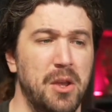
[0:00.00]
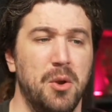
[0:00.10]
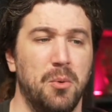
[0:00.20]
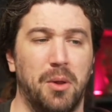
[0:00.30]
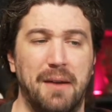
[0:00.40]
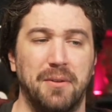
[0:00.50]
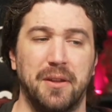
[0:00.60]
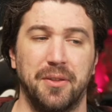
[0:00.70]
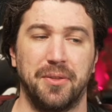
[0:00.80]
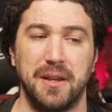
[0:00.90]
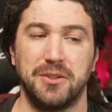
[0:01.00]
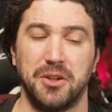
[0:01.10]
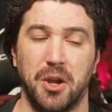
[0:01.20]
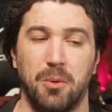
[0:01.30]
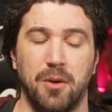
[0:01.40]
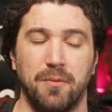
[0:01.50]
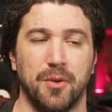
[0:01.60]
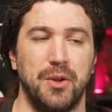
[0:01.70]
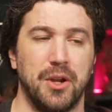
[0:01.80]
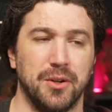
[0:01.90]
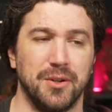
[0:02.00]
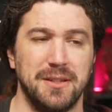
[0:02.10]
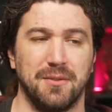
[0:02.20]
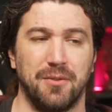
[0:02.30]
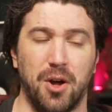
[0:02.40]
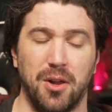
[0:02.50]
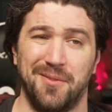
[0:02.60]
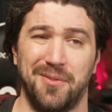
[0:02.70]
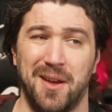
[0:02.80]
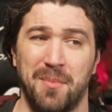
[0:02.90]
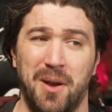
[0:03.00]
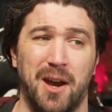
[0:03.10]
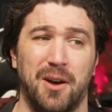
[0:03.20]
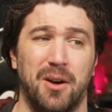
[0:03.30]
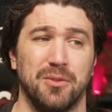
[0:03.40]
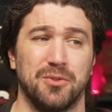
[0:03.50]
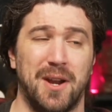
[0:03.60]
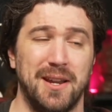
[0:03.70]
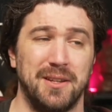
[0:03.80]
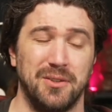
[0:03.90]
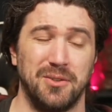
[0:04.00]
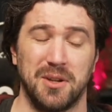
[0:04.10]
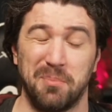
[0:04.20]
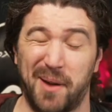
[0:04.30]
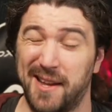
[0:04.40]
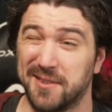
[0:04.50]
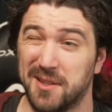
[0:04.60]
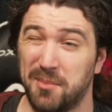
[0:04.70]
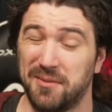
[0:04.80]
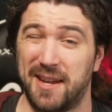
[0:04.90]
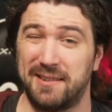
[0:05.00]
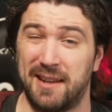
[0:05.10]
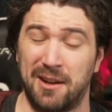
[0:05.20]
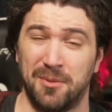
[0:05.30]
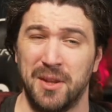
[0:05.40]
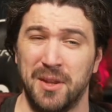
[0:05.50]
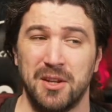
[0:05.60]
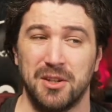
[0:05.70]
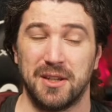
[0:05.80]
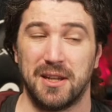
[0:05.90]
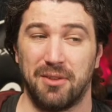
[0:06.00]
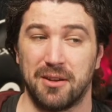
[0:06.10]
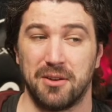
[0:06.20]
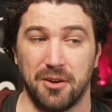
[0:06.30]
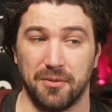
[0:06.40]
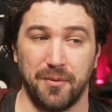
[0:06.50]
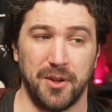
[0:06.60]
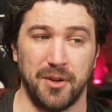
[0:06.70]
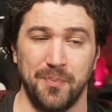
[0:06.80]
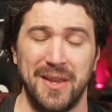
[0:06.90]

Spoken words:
We'll have a little thing to go over the earnings of all of them. I'll try to compile some of that down to give like an overview.